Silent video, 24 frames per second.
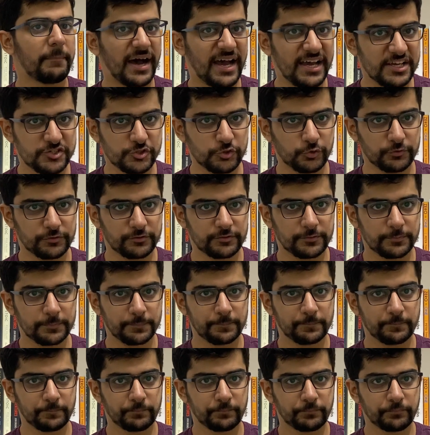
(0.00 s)
Byjus.
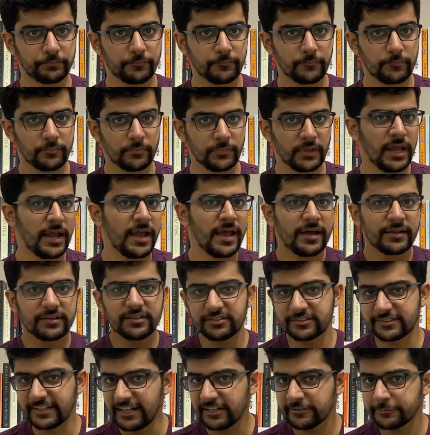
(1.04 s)

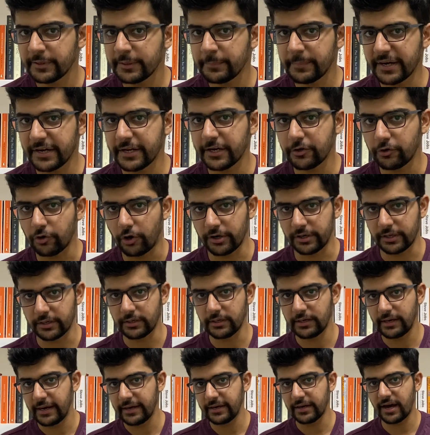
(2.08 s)
The salesman met her daughter
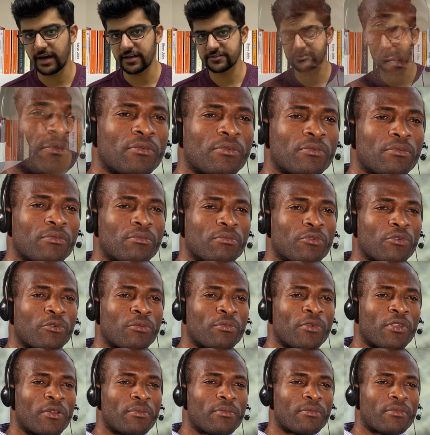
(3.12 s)
and asked her a bunch
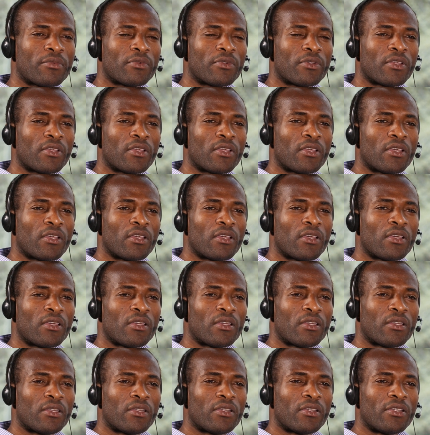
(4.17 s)
of difficult
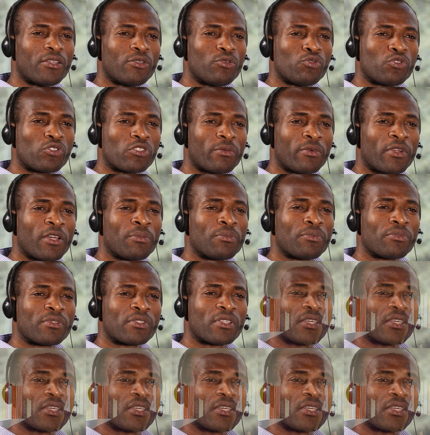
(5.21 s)
questions that